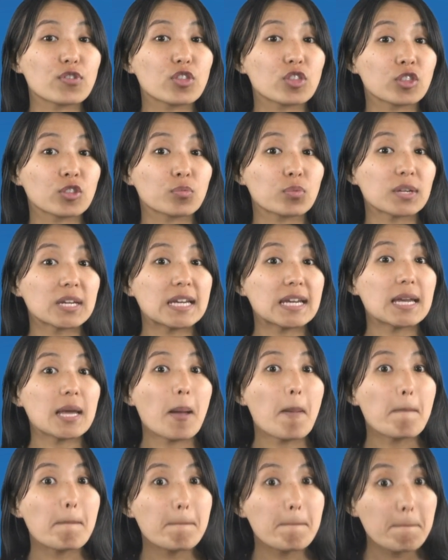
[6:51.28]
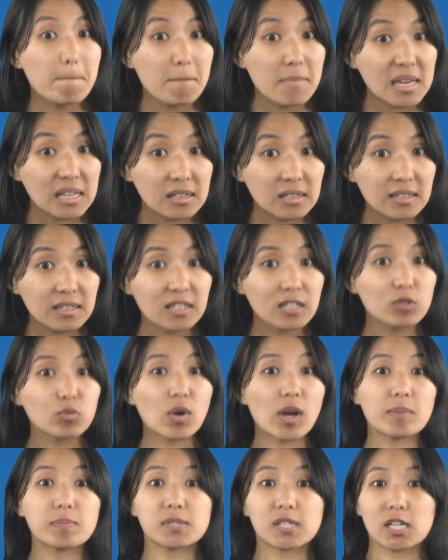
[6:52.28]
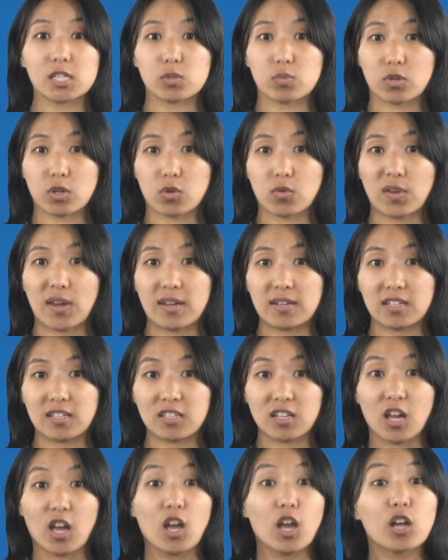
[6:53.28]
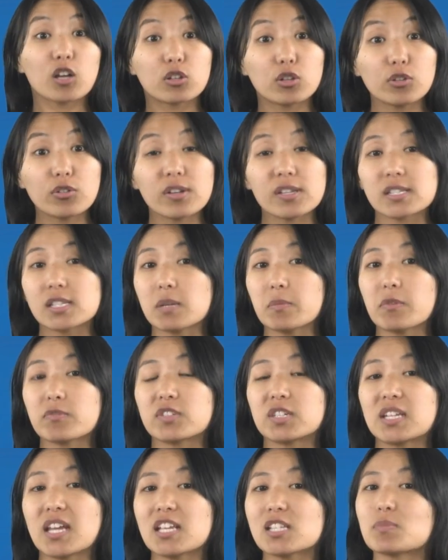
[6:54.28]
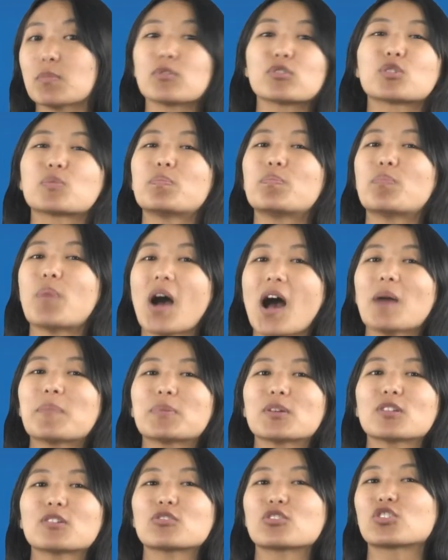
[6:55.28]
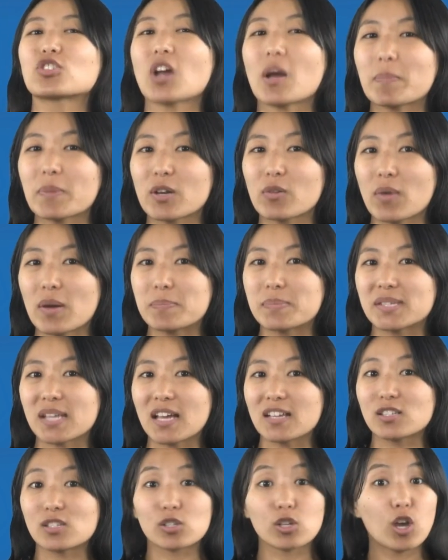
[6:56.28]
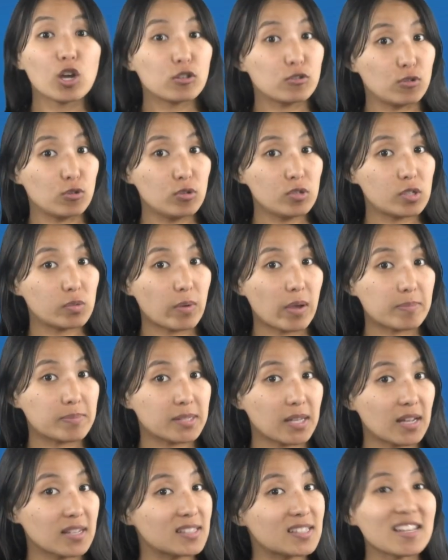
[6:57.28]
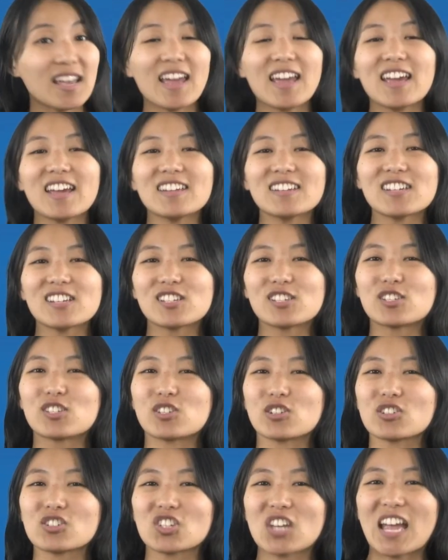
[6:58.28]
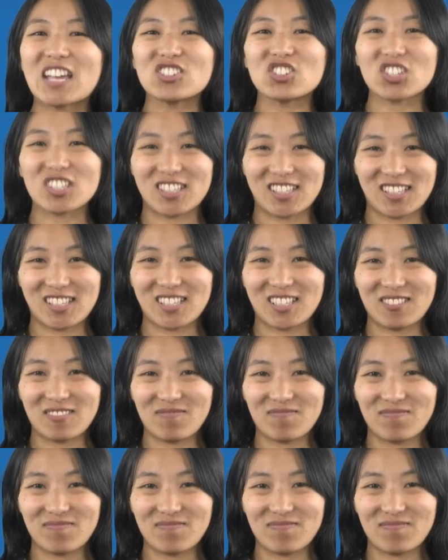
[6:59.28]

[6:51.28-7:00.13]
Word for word: 3 million websites were created, including some of today's most popular shopping websites, news websites, and search engines.